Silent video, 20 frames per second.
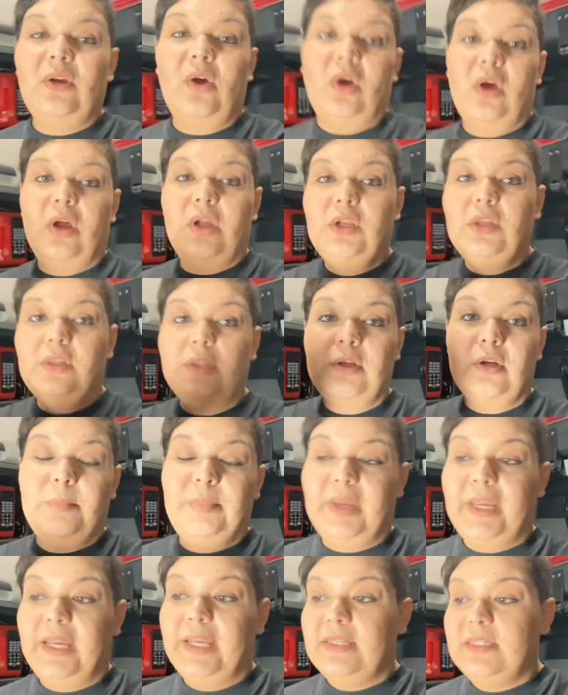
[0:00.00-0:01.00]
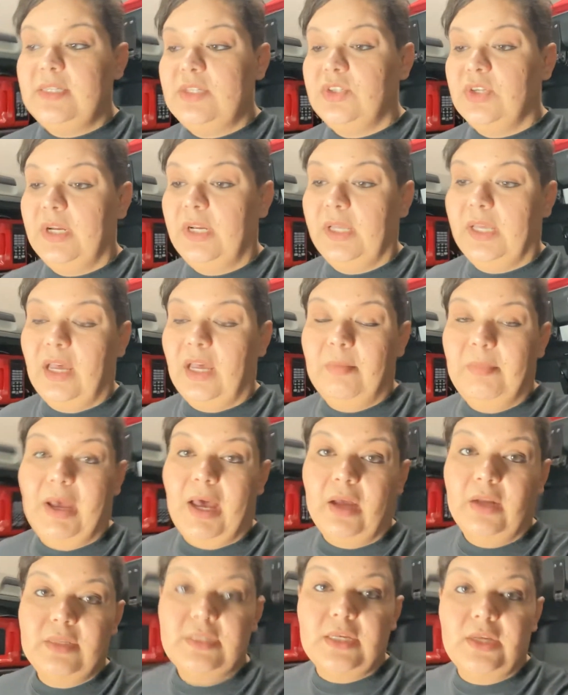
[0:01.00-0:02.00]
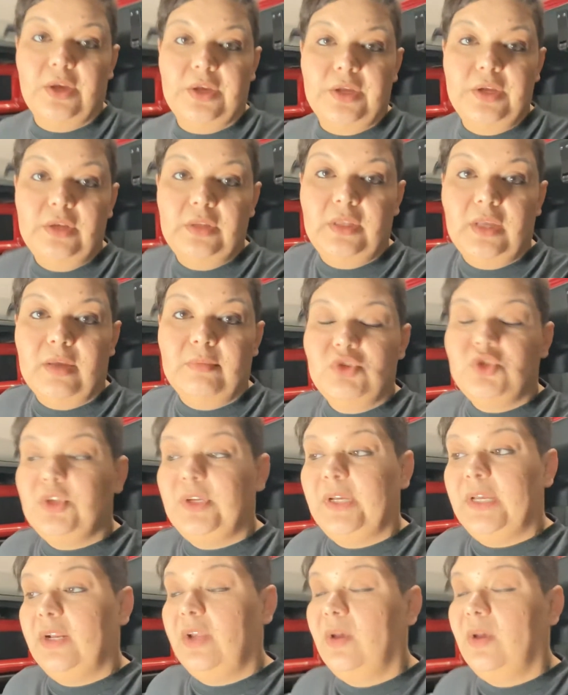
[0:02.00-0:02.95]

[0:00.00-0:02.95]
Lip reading: All you little pansies are going to come out and say all your dumb shit.